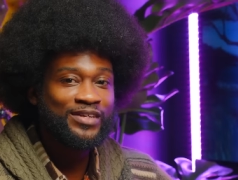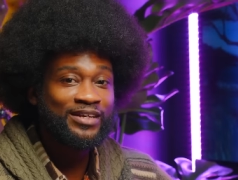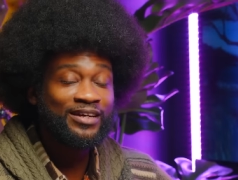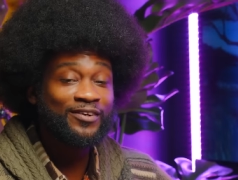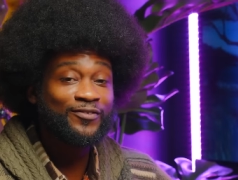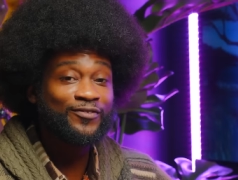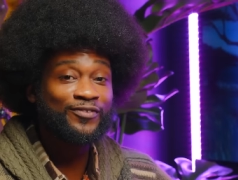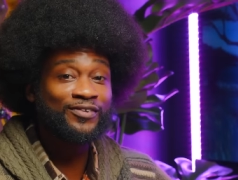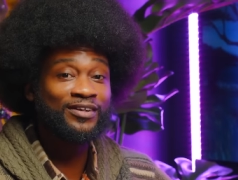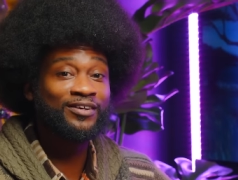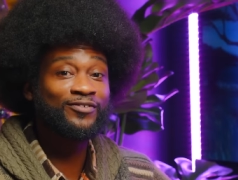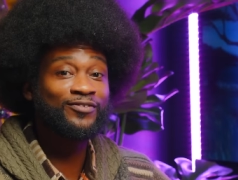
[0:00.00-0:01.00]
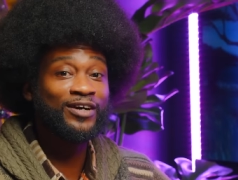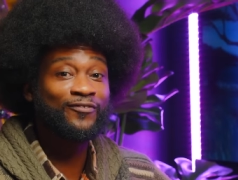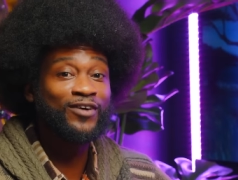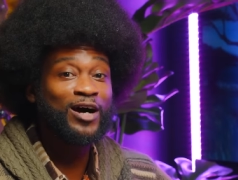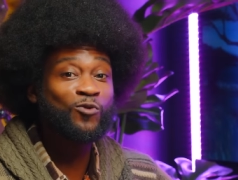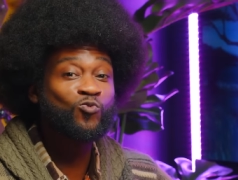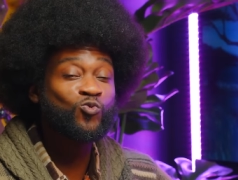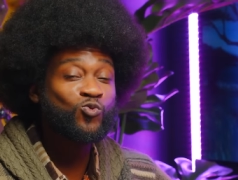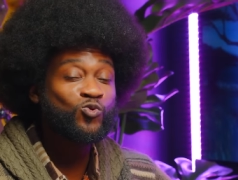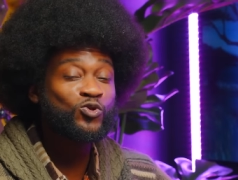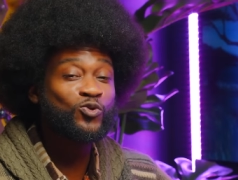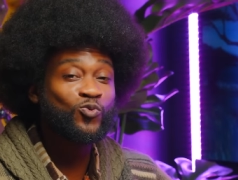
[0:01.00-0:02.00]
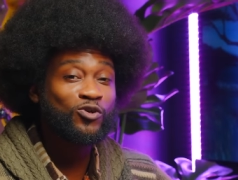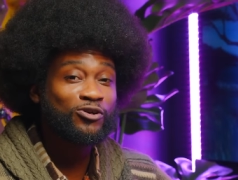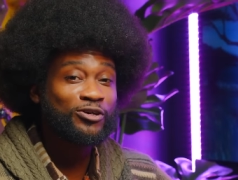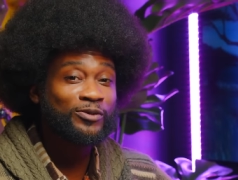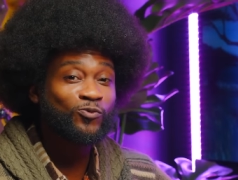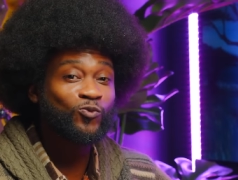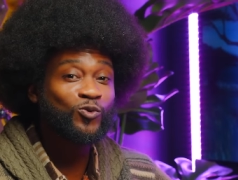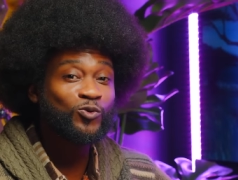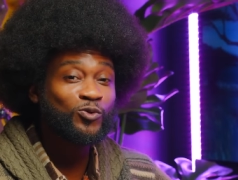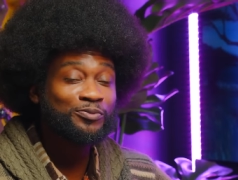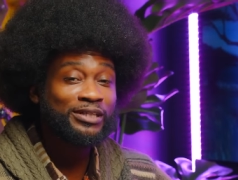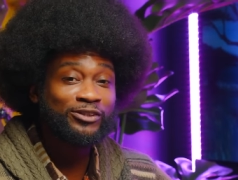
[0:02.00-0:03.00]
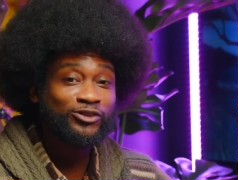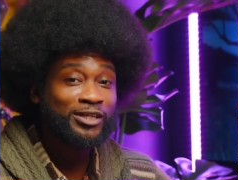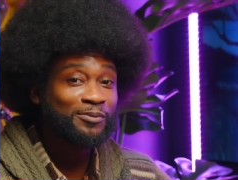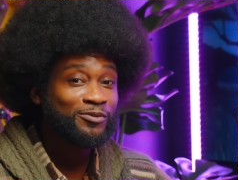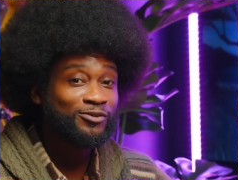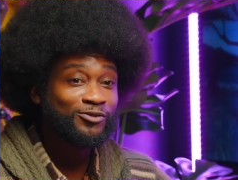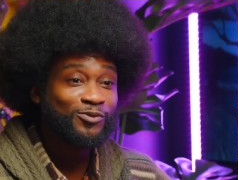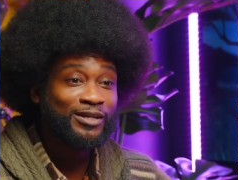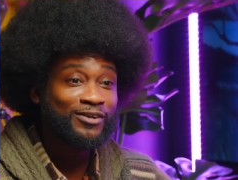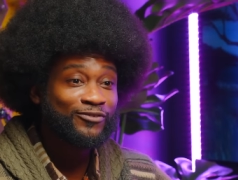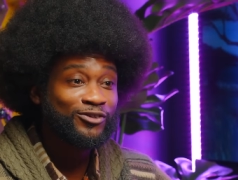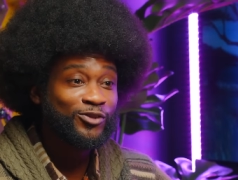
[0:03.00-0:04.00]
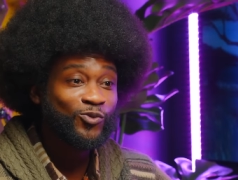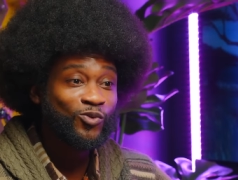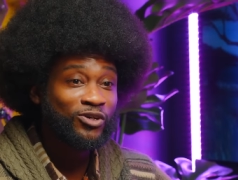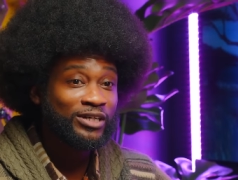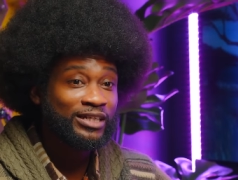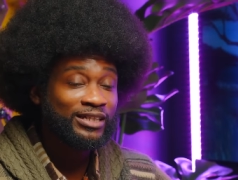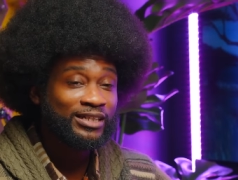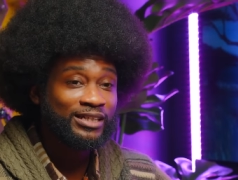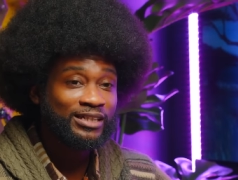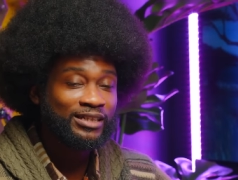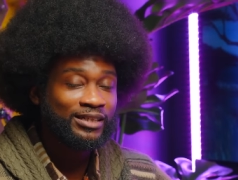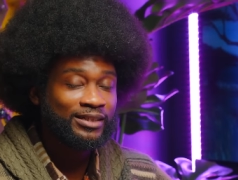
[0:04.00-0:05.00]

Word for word: if I rule the world, and rule means you're able to do whatever you want, yes, sir,